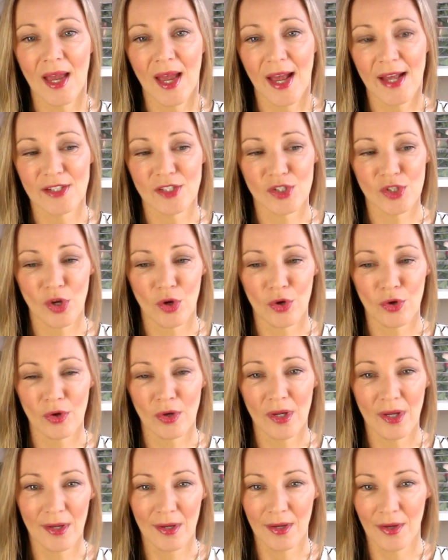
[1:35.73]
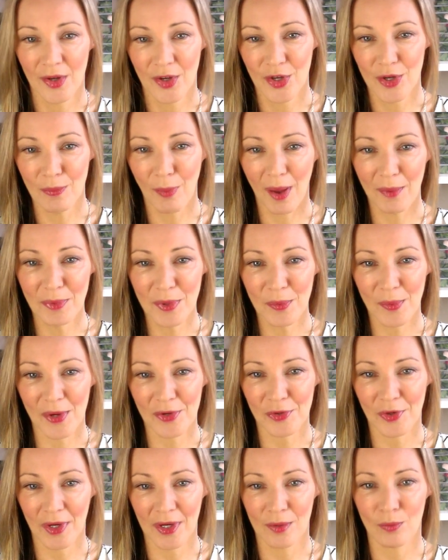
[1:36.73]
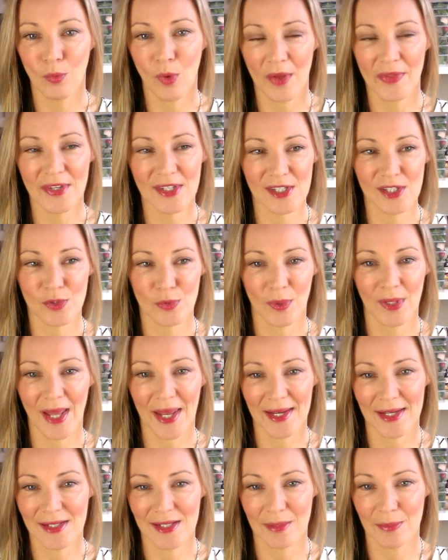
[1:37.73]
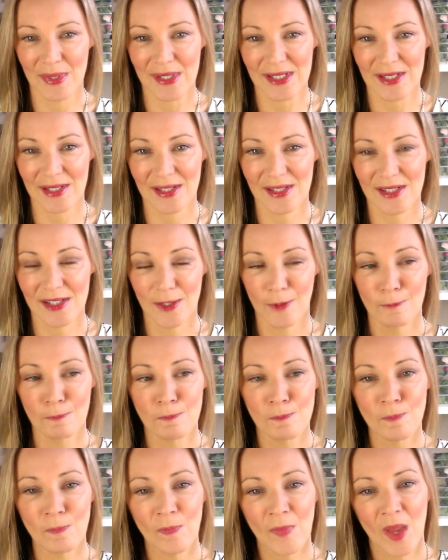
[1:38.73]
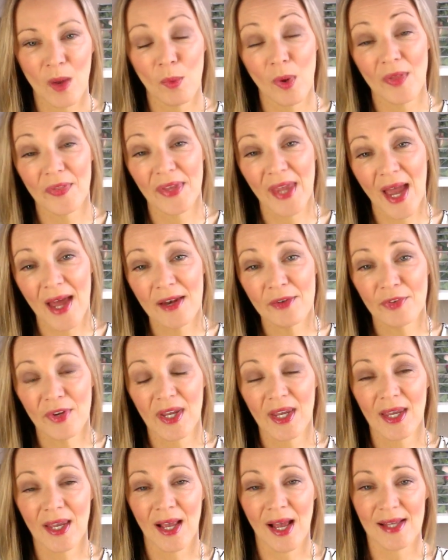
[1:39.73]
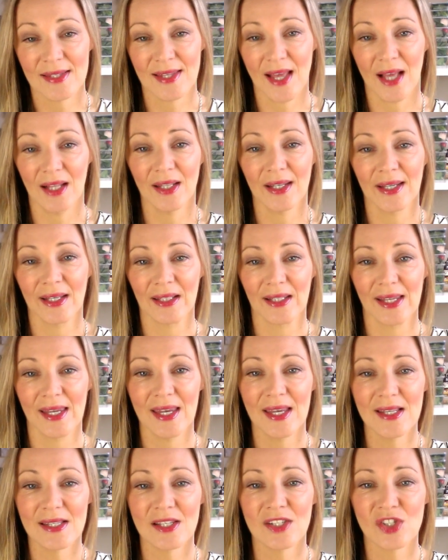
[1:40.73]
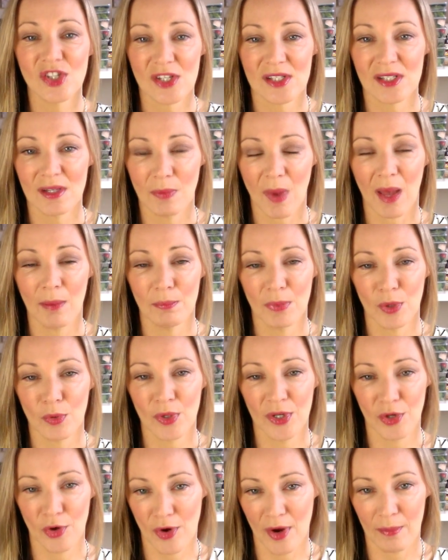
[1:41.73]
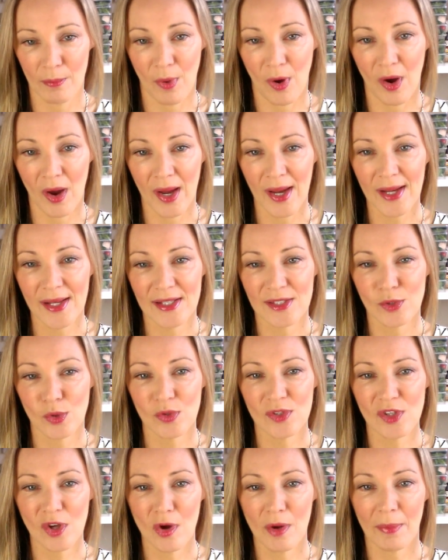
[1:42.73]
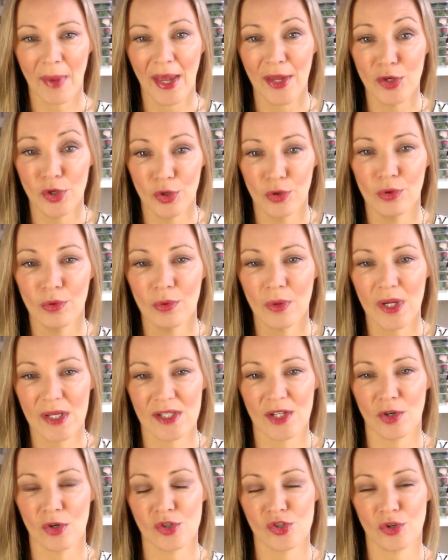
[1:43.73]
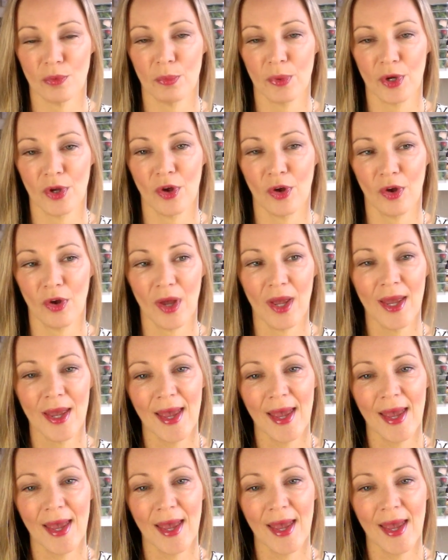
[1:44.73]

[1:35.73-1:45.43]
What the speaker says: And so you might be wondering why this is related to business. Well, the Art of Kicking Ass Elegantly isn't just about building your empire, it's also about you as an entrepreneur.